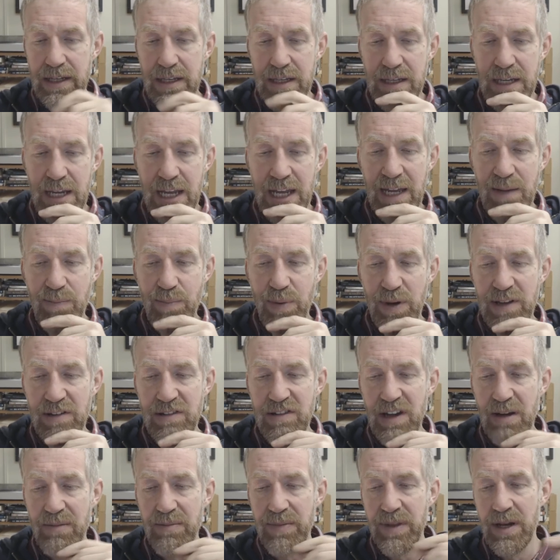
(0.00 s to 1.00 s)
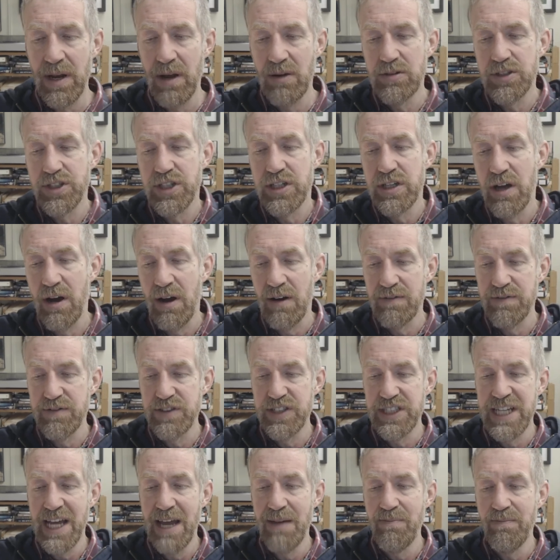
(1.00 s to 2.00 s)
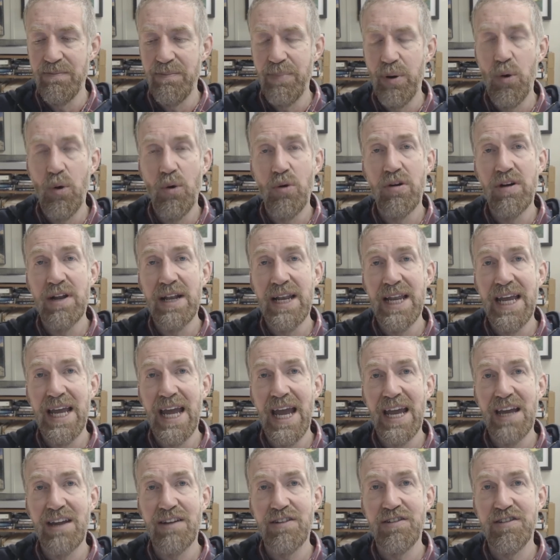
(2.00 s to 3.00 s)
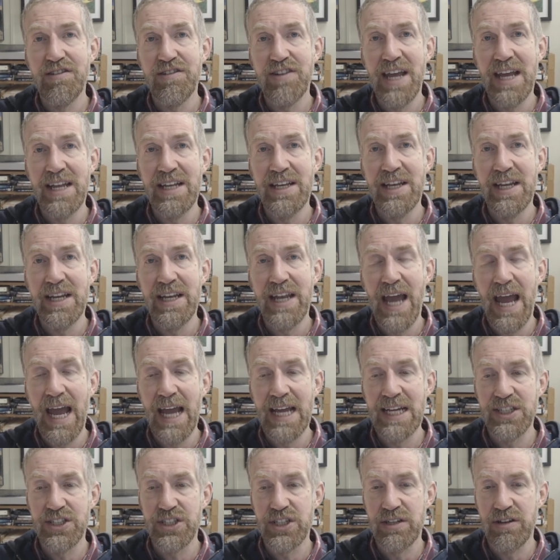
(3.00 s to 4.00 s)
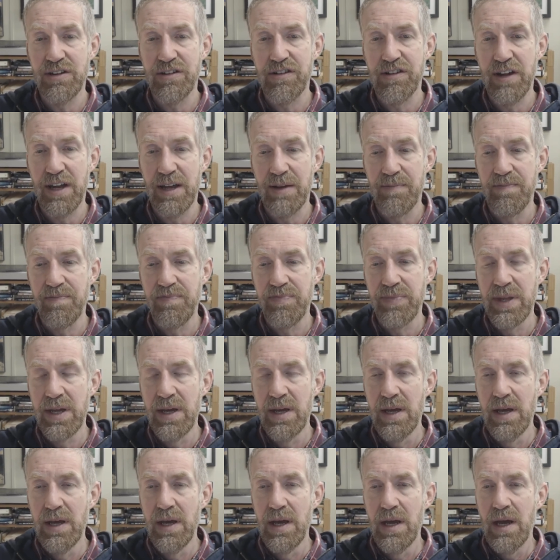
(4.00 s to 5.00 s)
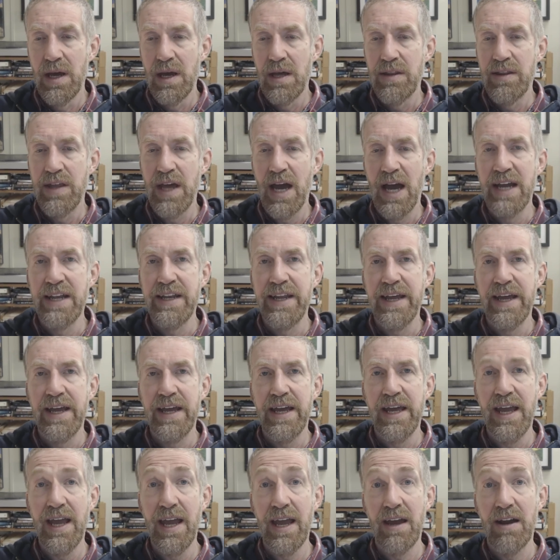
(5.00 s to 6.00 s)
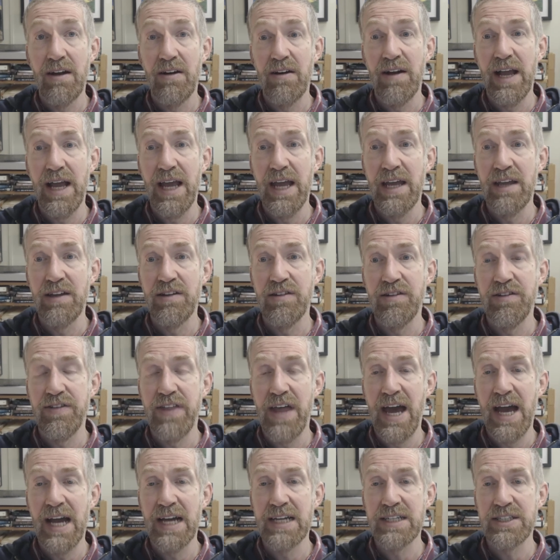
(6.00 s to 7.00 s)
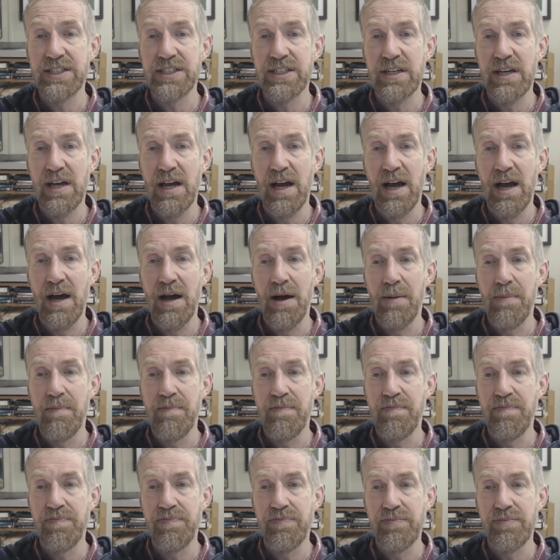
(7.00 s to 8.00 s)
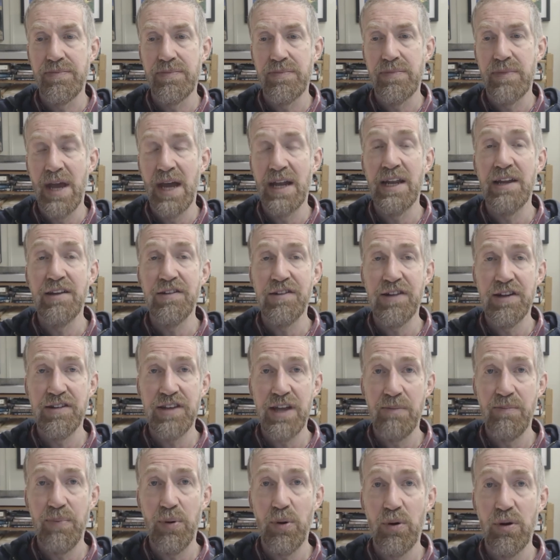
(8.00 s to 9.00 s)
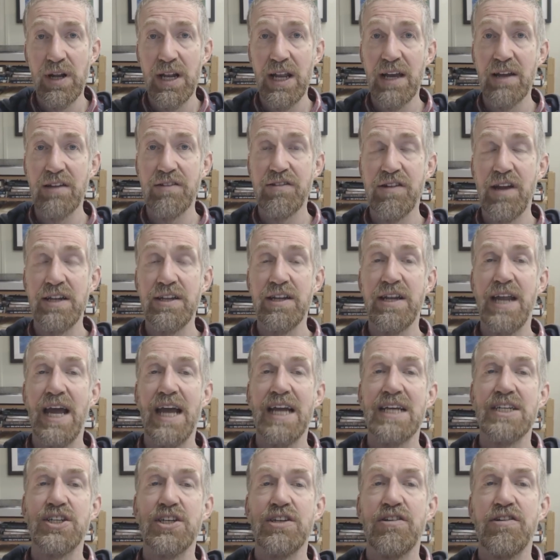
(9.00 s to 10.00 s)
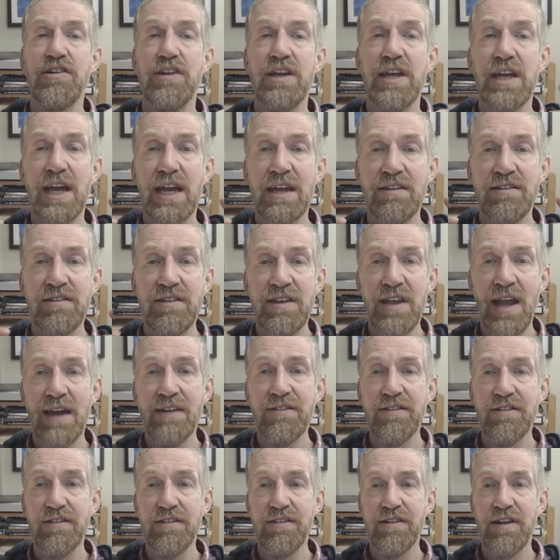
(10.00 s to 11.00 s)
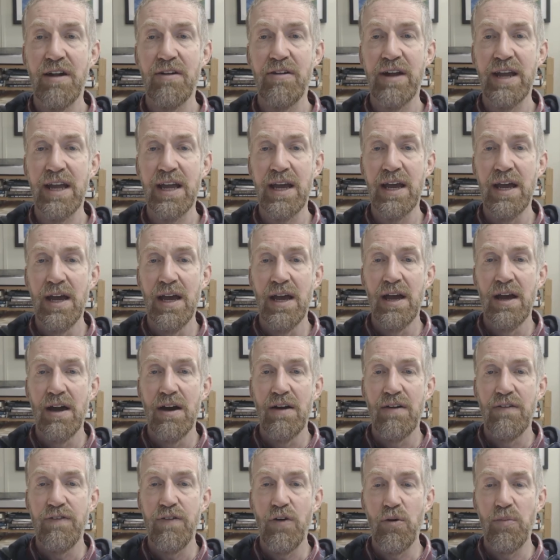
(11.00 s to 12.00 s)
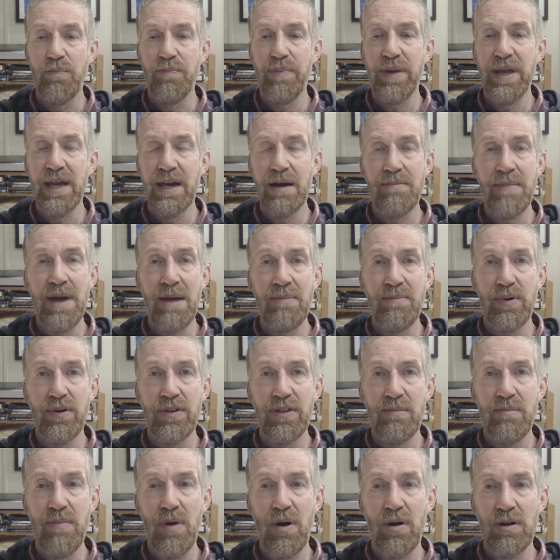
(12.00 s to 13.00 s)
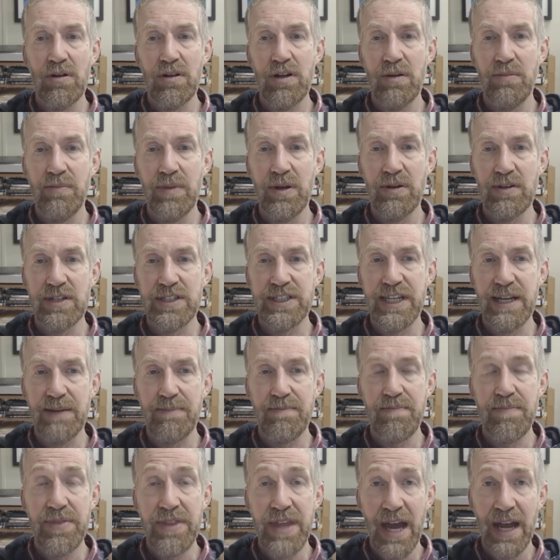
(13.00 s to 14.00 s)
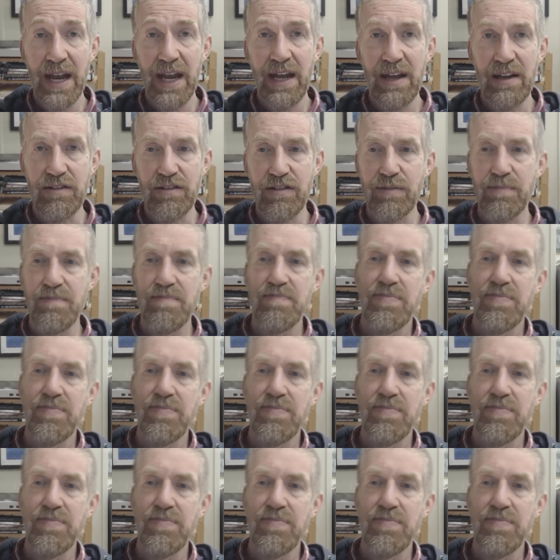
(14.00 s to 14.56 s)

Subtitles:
He brings up the notion of temporally extended agency. The idea here is that, and he says temporally extended agency is necessary for being a member of the moral community. That is,